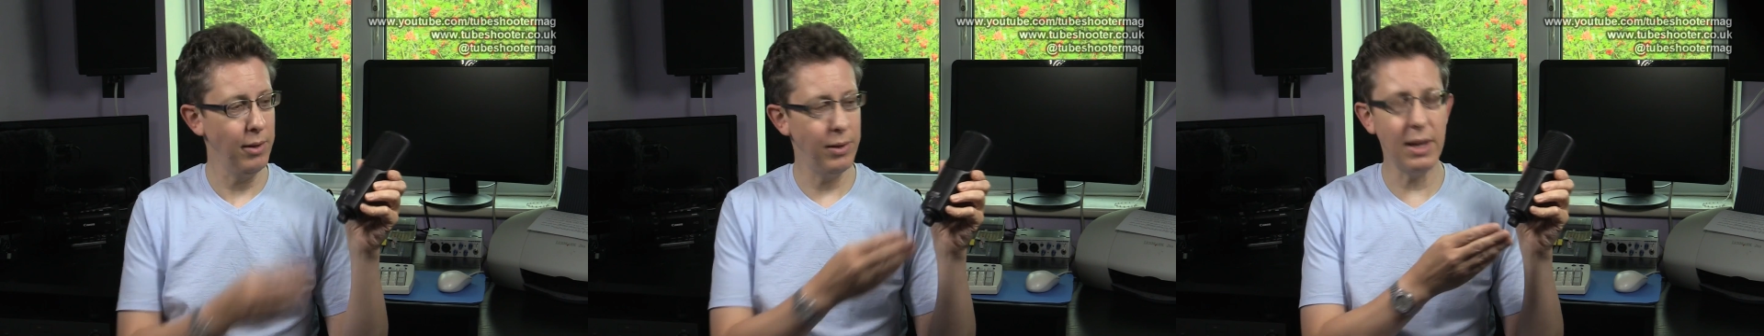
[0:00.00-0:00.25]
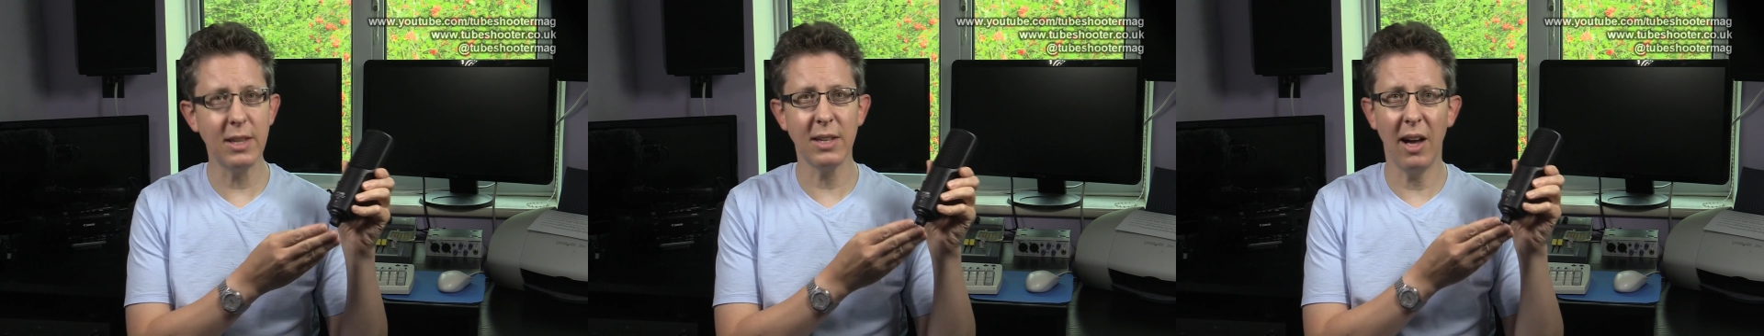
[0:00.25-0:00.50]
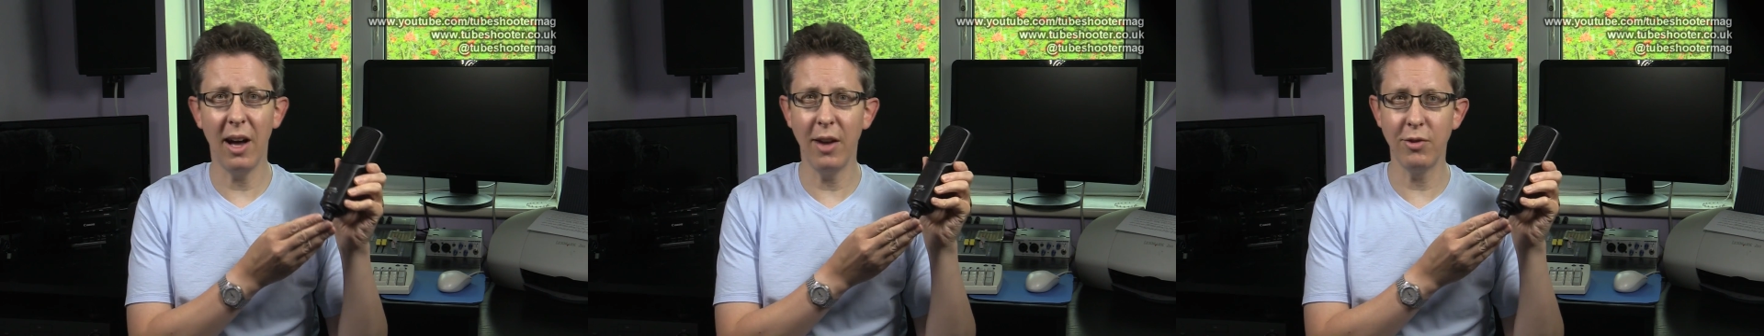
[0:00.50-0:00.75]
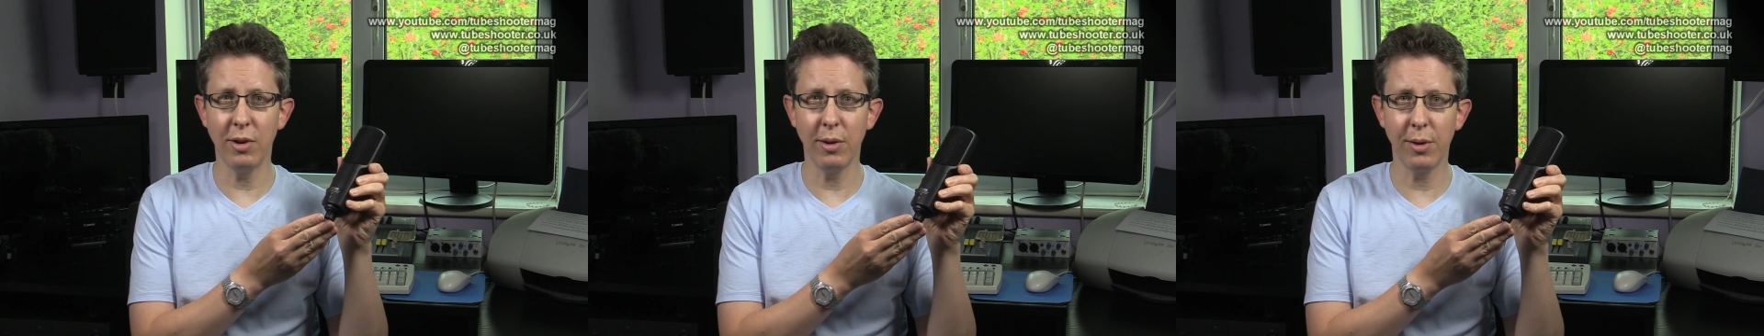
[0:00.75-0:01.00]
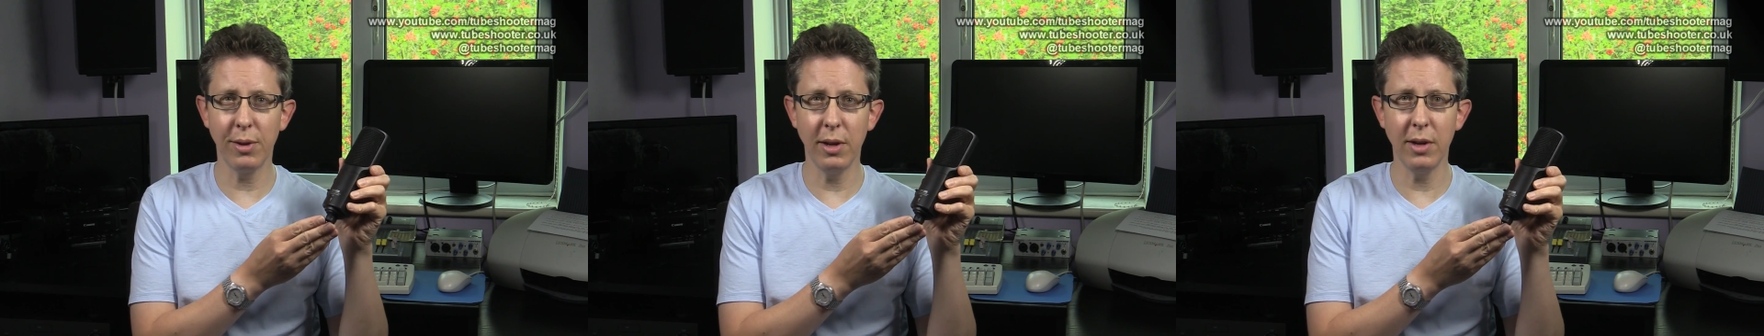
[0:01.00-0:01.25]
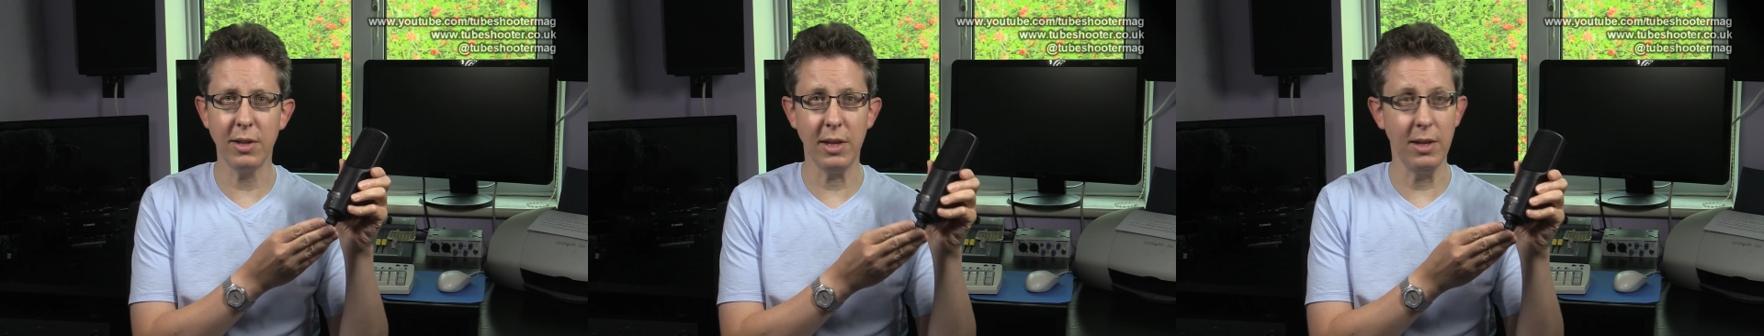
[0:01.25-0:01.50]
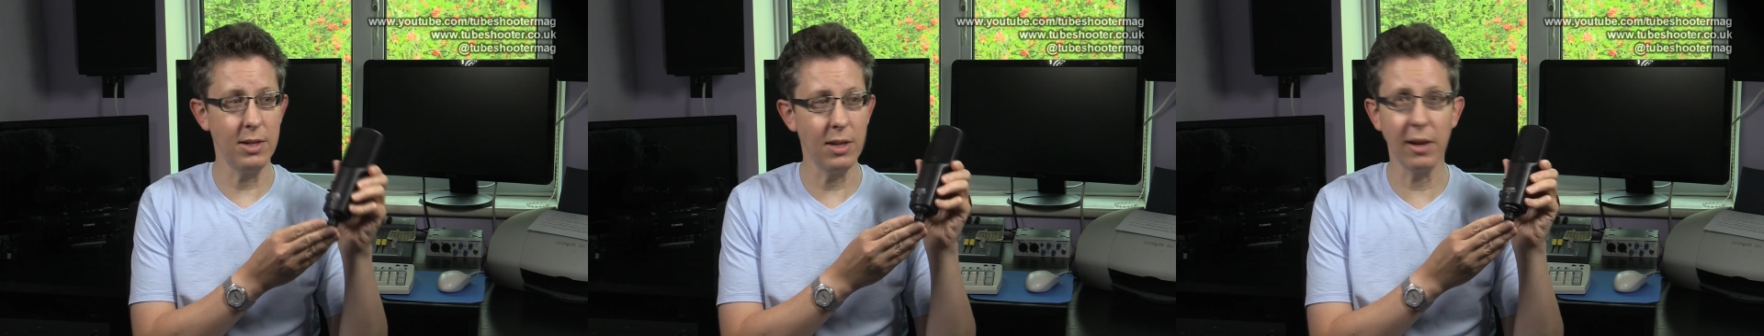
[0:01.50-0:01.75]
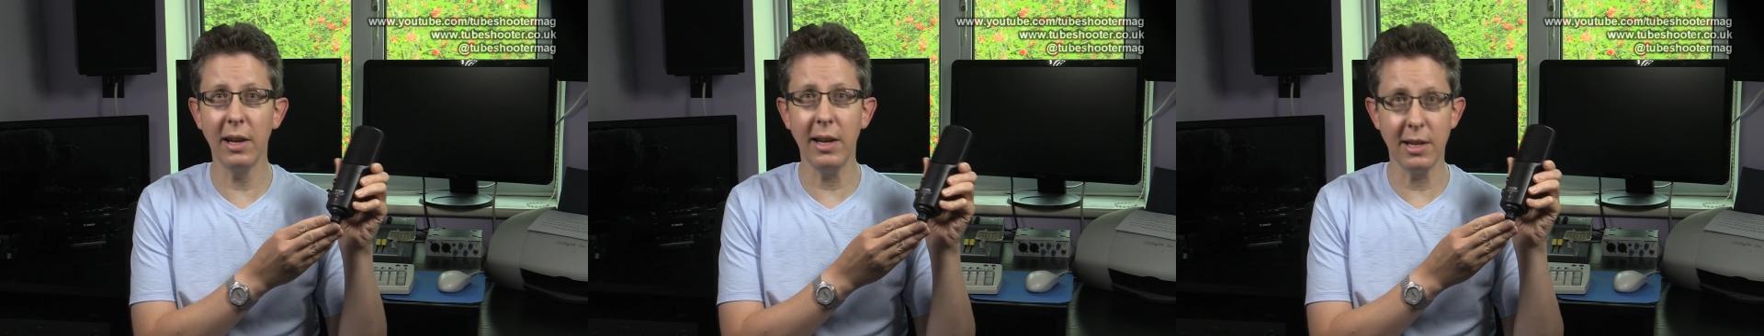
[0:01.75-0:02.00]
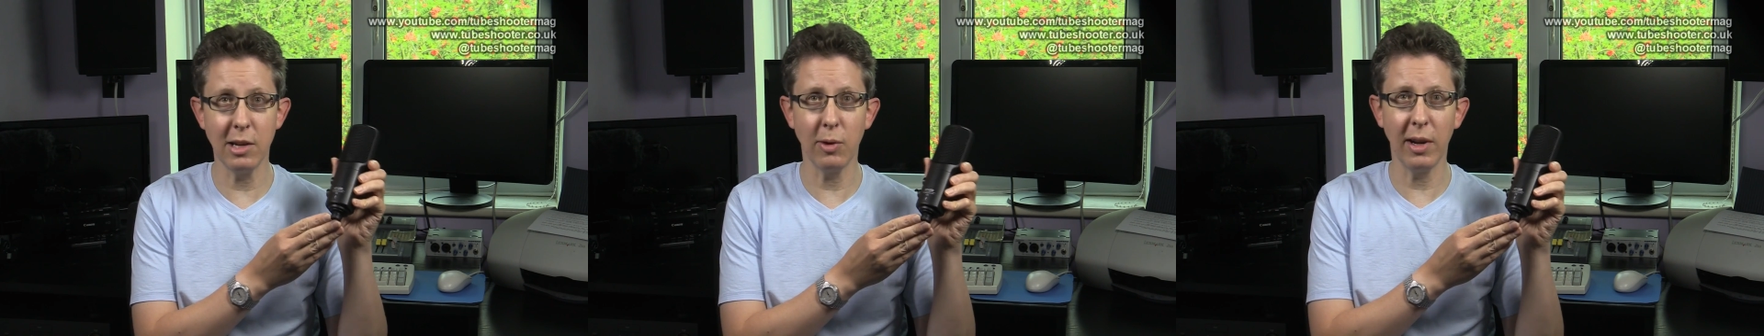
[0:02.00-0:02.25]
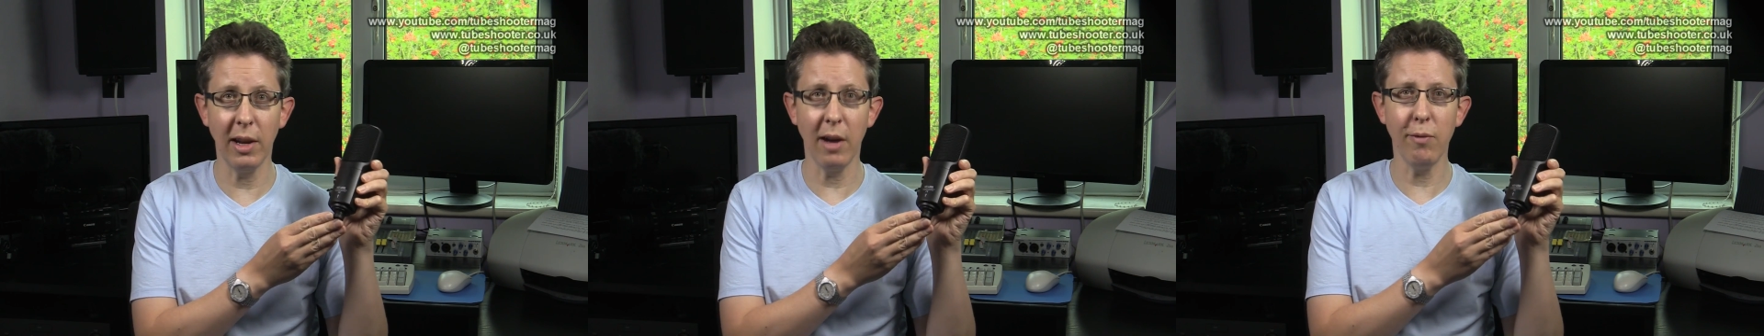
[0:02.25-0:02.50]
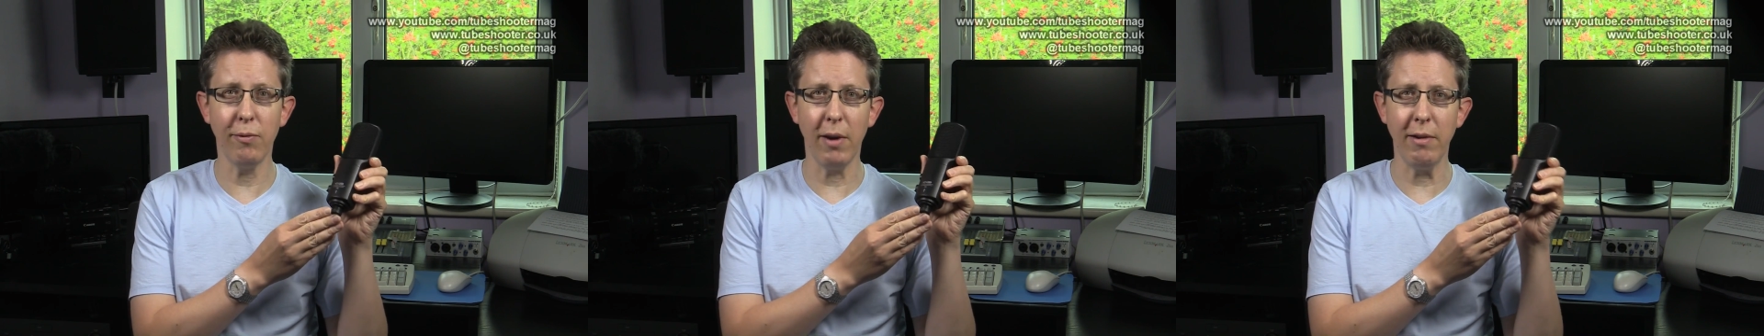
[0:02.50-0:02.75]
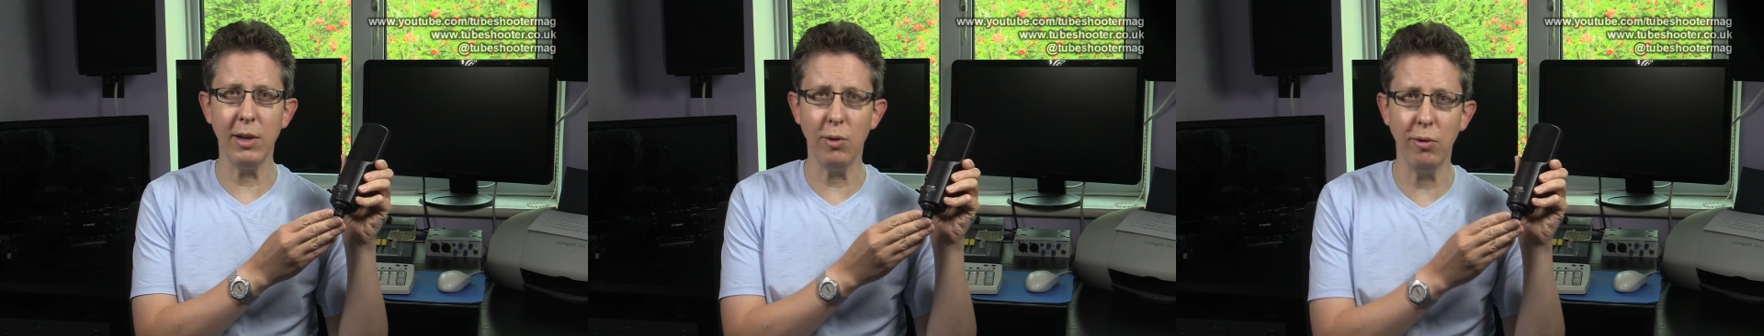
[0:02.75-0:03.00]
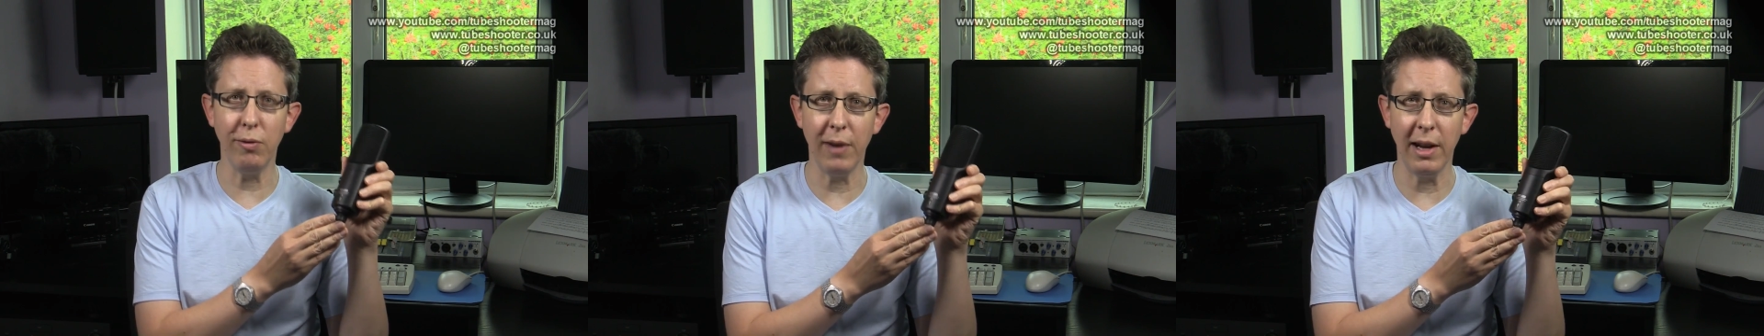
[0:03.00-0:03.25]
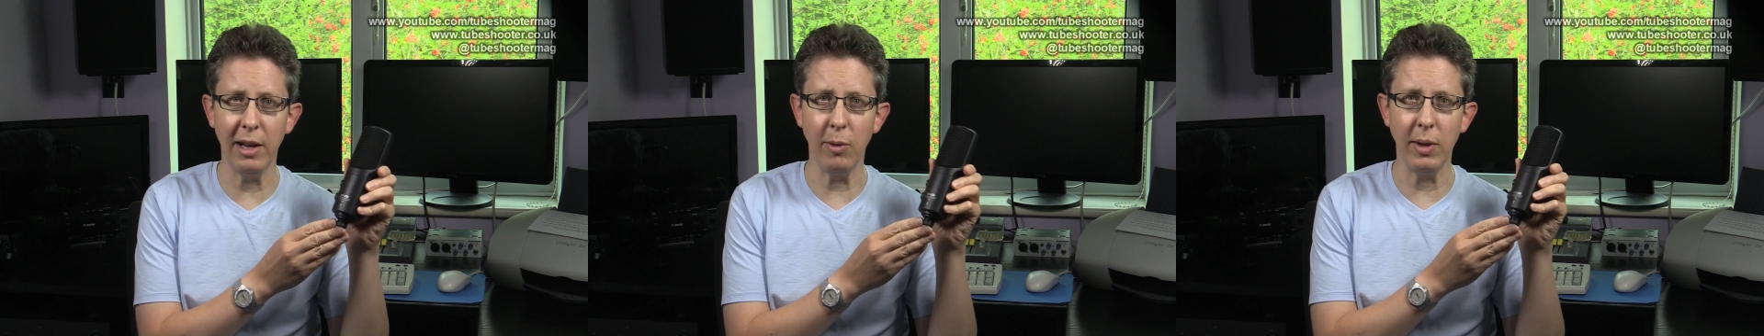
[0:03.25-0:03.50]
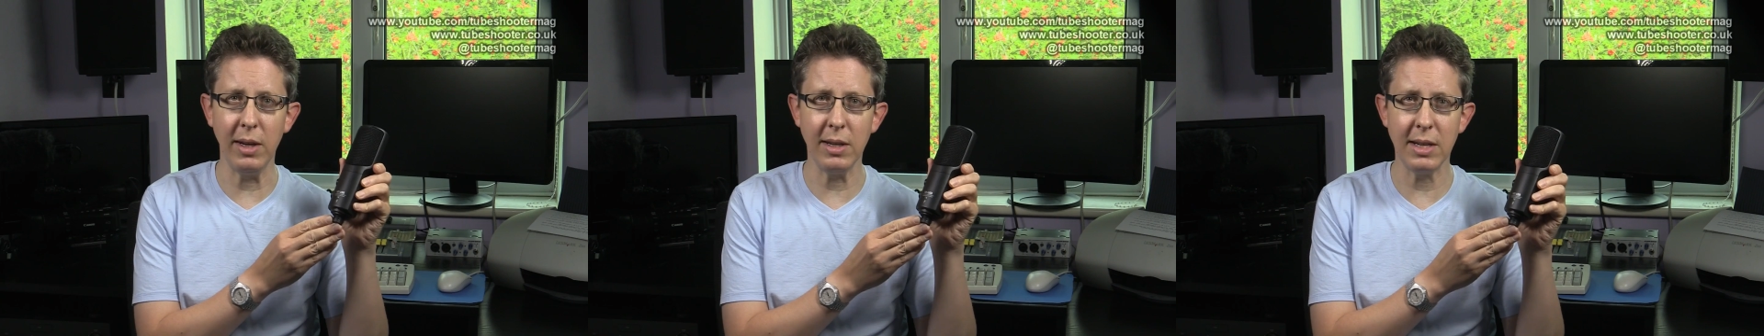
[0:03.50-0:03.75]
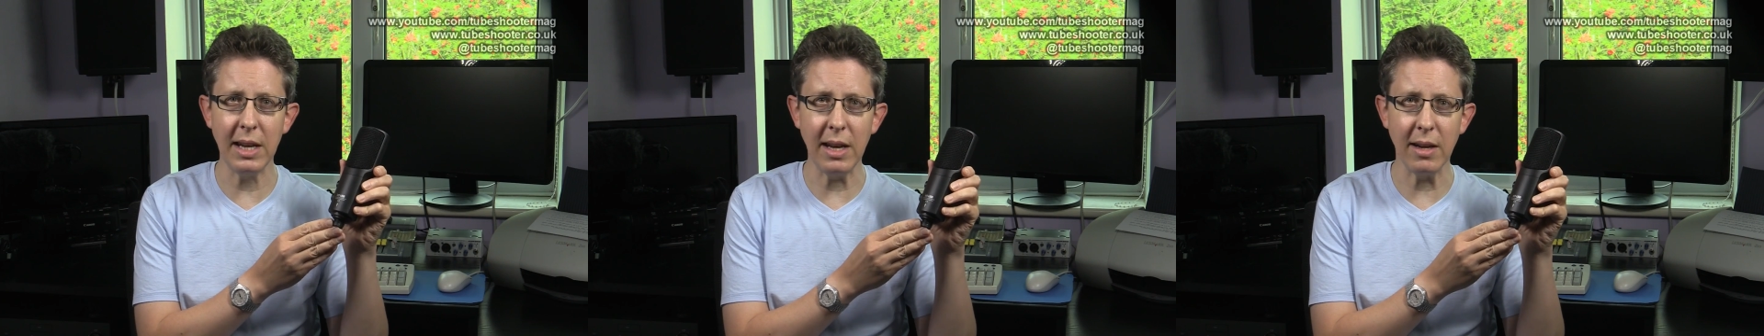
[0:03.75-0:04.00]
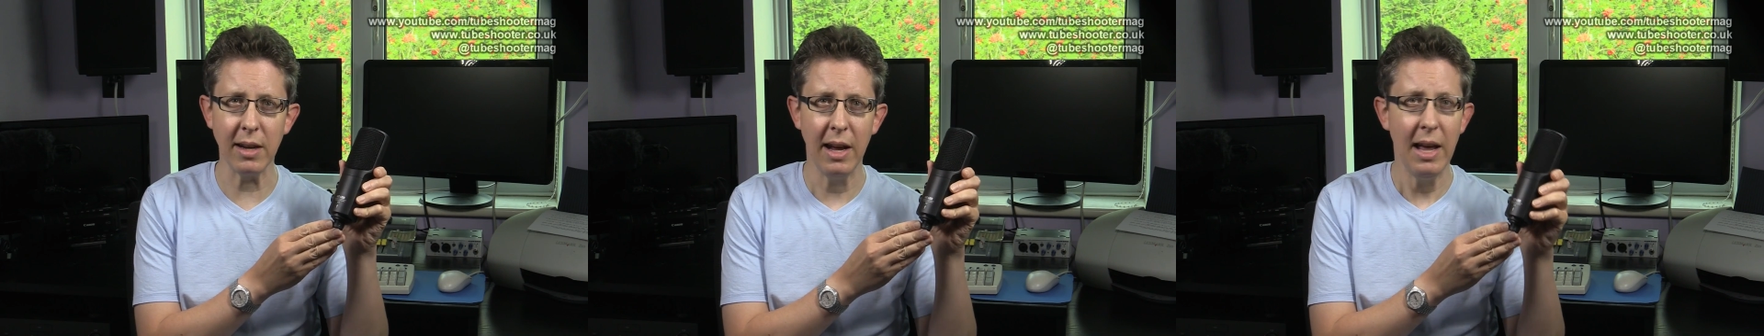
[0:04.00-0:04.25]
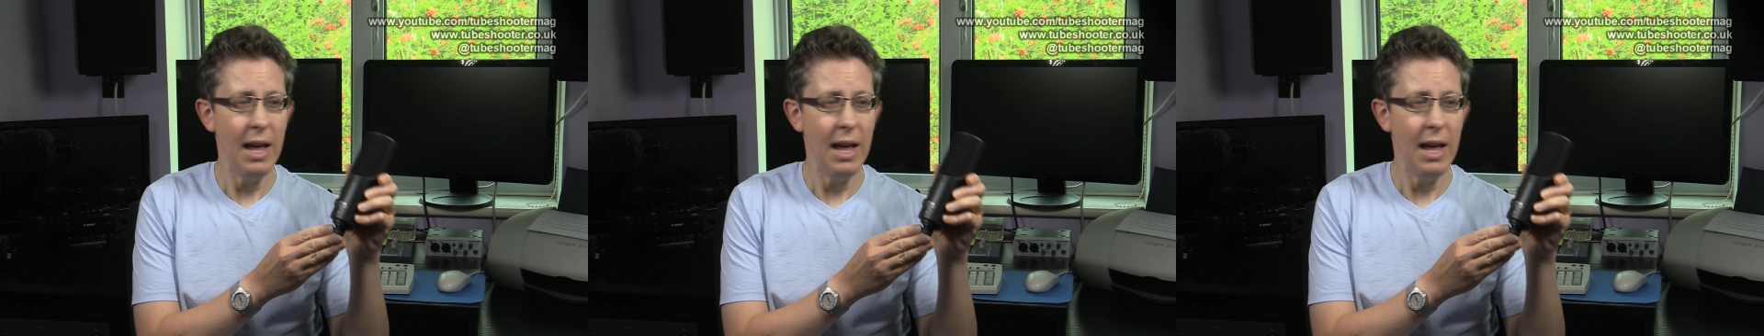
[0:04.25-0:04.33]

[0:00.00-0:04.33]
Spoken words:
This £130. Suddenly it's looking like very good value indeed.